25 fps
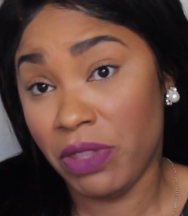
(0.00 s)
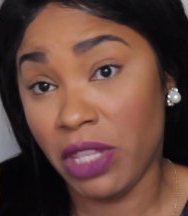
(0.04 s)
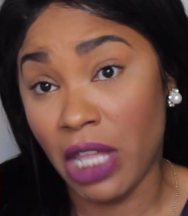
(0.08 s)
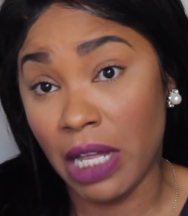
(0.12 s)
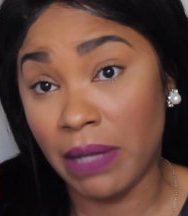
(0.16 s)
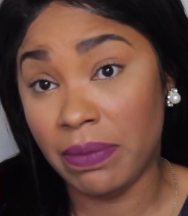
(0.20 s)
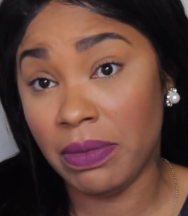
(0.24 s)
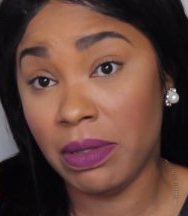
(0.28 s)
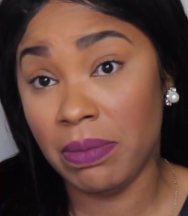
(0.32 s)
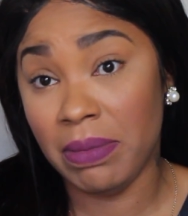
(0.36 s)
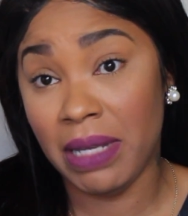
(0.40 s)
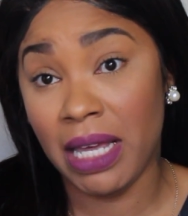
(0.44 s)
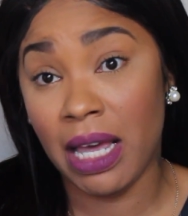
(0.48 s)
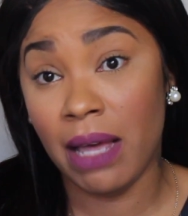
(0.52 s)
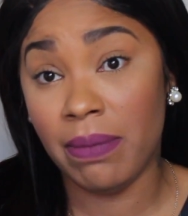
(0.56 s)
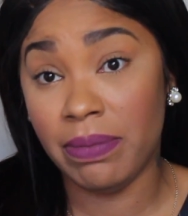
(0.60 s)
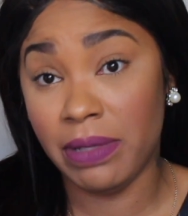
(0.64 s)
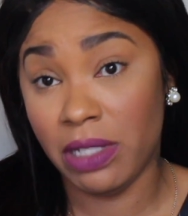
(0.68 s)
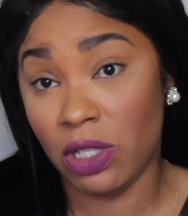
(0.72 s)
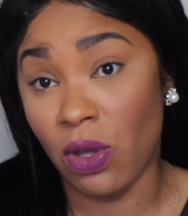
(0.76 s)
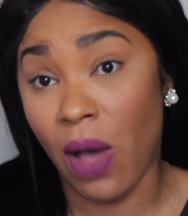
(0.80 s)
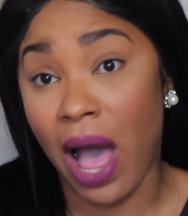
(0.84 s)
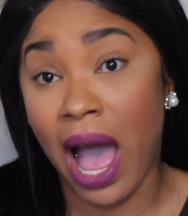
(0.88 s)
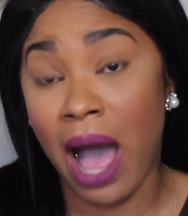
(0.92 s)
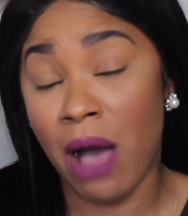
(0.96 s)
thumbs me
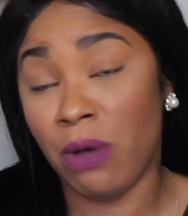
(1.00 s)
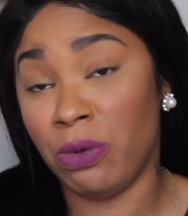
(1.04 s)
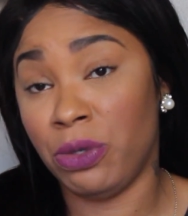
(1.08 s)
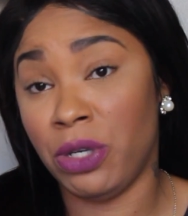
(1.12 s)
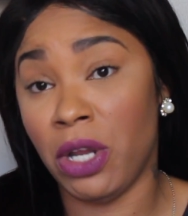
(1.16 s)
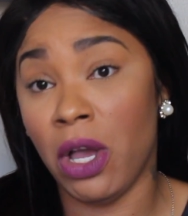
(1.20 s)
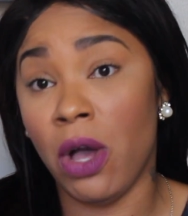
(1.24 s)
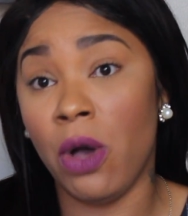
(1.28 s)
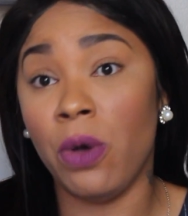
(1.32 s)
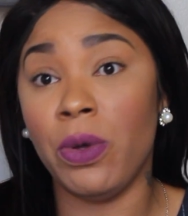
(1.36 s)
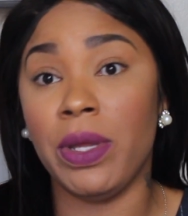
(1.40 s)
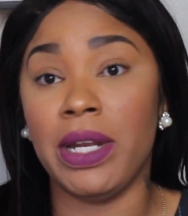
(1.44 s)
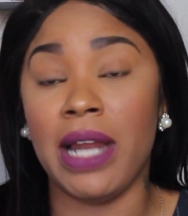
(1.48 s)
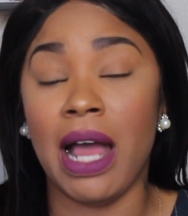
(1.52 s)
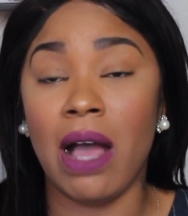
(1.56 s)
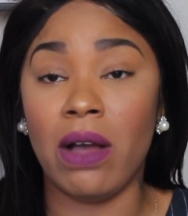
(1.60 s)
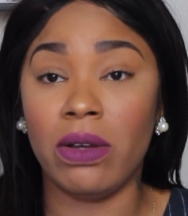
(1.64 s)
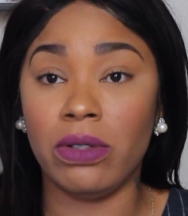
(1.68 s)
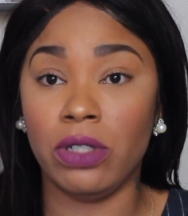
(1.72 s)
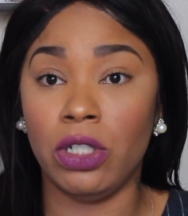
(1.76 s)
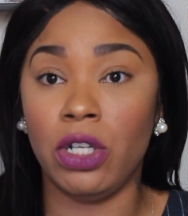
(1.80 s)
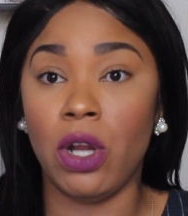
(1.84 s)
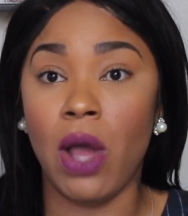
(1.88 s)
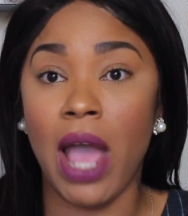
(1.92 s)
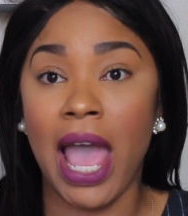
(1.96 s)
up so I'll know, and
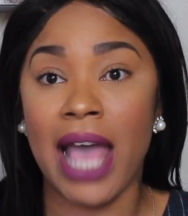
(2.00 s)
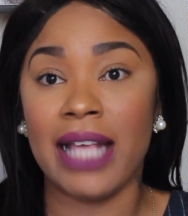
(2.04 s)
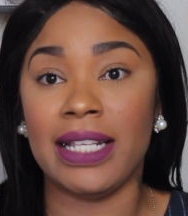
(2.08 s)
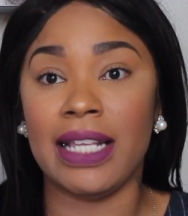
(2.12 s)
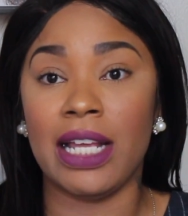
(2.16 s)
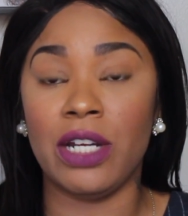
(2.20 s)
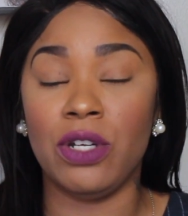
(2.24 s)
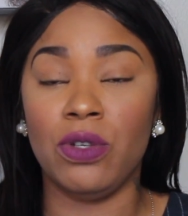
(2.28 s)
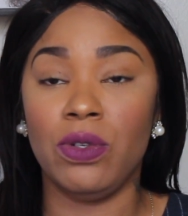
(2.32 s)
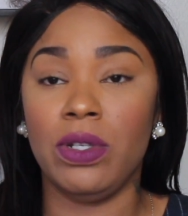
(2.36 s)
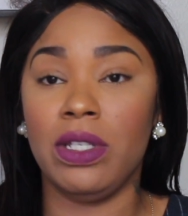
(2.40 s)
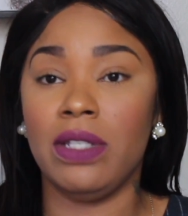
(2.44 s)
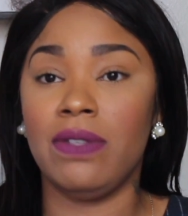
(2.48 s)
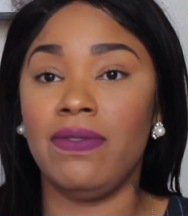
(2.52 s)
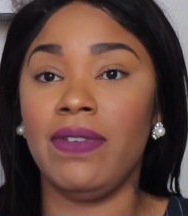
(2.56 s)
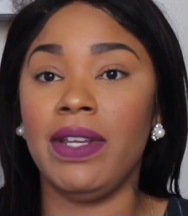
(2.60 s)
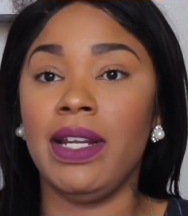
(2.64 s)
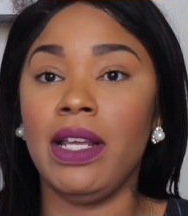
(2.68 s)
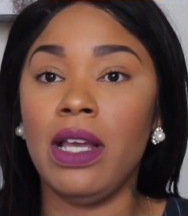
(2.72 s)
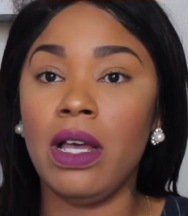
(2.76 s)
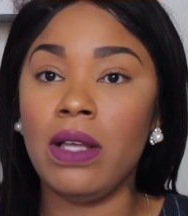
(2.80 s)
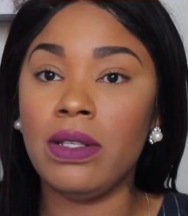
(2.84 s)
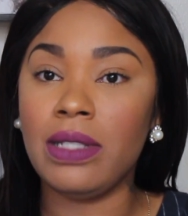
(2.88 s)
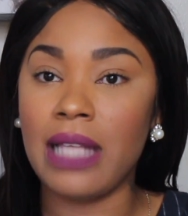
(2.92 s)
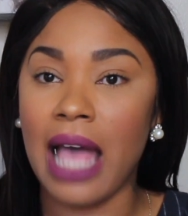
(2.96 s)
I'll, as I do these
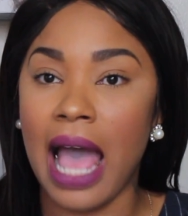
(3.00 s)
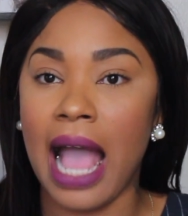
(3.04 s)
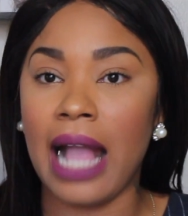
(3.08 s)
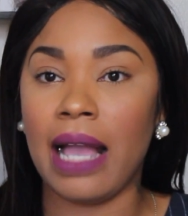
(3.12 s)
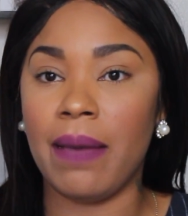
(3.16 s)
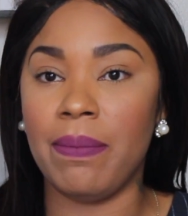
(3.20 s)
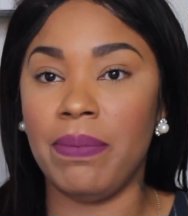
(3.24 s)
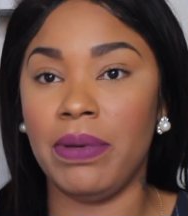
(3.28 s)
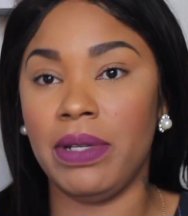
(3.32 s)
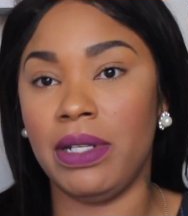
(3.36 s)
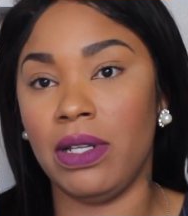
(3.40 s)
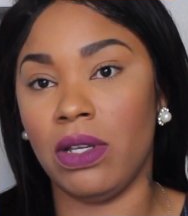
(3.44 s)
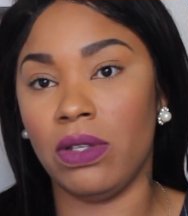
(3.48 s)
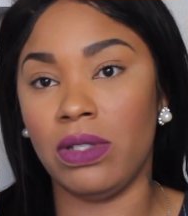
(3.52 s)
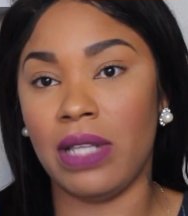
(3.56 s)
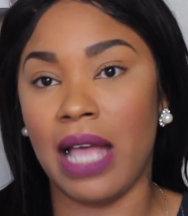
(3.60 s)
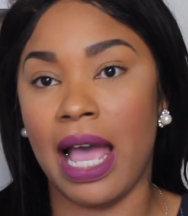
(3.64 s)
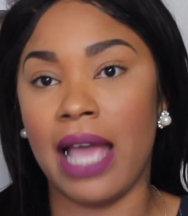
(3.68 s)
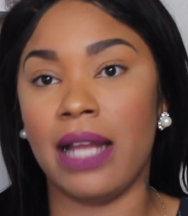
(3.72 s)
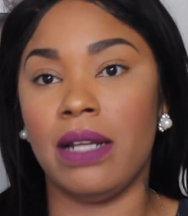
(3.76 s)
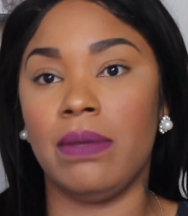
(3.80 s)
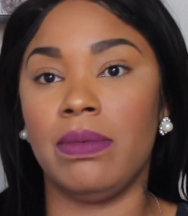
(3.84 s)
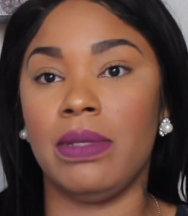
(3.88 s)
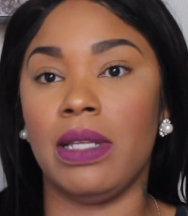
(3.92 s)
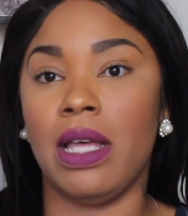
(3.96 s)
videos, I can put those
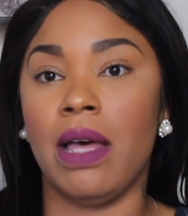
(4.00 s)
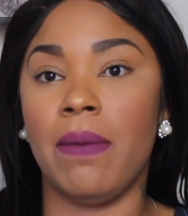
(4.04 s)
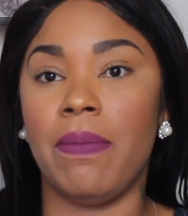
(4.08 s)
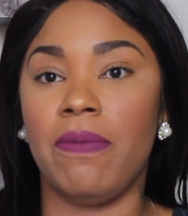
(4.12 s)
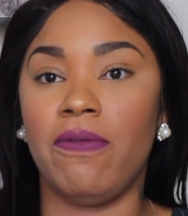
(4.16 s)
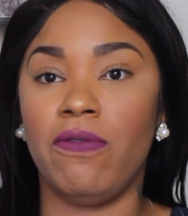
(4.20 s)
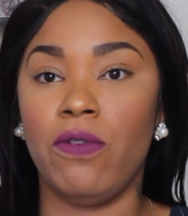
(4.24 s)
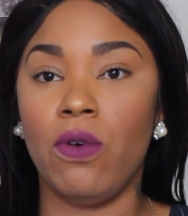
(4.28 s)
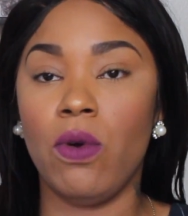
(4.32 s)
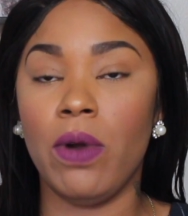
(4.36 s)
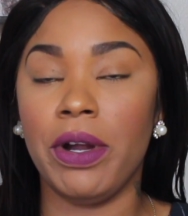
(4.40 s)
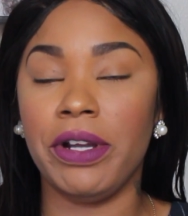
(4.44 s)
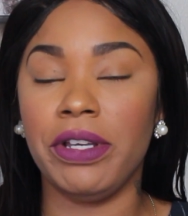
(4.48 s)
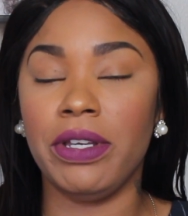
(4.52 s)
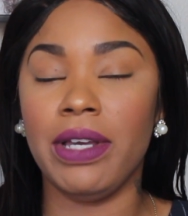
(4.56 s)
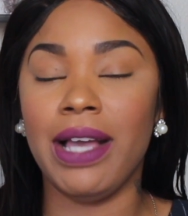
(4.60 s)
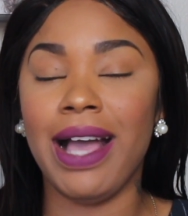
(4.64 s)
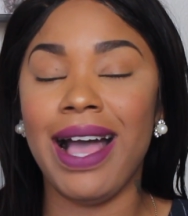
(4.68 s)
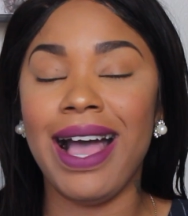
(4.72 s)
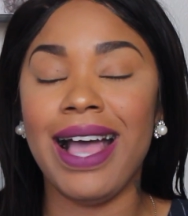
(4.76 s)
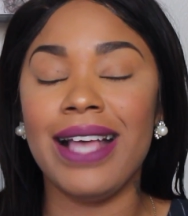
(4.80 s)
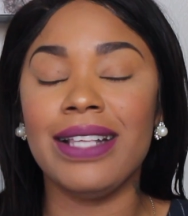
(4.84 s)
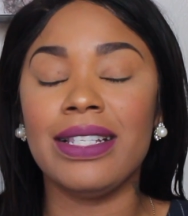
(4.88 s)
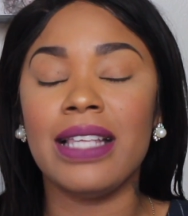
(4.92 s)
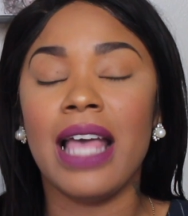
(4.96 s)
items up for you
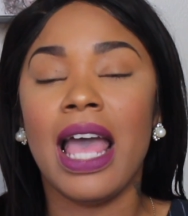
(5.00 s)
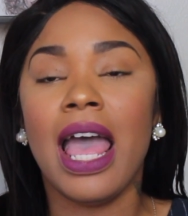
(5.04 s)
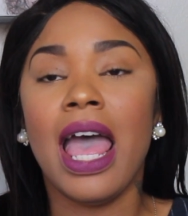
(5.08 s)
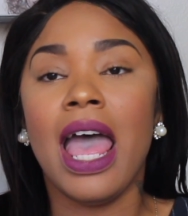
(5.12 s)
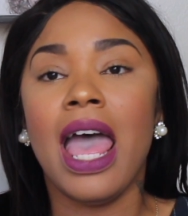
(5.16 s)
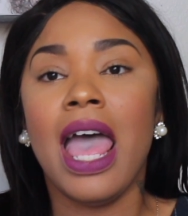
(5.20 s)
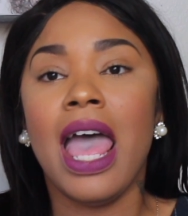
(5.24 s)
guys.